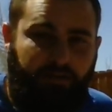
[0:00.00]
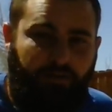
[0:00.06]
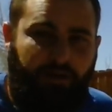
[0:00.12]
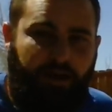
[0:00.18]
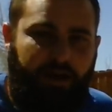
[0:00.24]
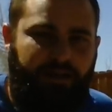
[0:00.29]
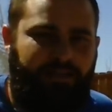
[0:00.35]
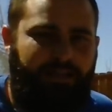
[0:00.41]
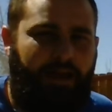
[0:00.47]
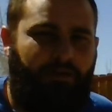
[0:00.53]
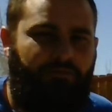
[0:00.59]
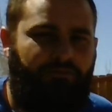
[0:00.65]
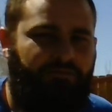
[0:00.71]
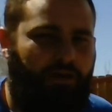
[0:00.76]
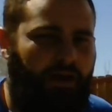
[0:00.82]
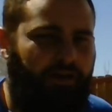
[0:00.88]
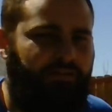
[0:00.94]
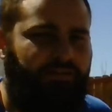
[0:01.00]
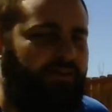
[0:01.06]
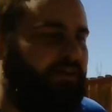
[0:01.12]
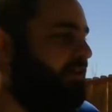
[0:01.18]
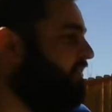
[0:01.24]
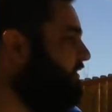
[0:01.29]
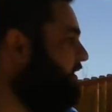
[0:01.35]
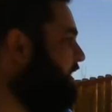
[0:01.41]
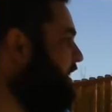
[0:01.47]
Okay, that rust
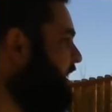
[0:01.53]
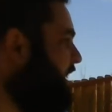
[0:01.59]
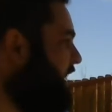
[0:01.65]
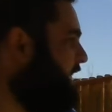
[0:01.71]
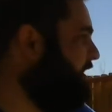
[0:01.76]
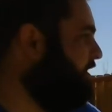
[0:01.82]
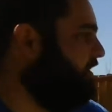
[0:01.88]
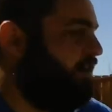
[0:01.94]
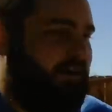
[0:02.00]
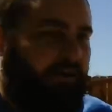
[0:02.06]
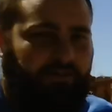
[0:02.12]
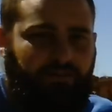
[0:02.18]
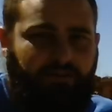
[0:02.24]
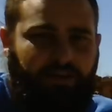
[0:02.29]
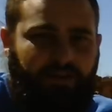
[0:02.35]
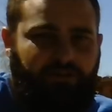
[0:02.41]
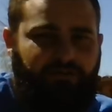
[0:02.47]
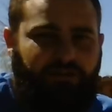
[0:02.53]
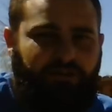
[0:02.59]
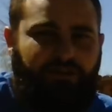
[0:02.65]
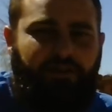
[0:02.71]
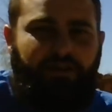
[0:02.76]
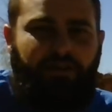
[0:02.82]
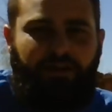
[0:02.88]
is iron oxidation.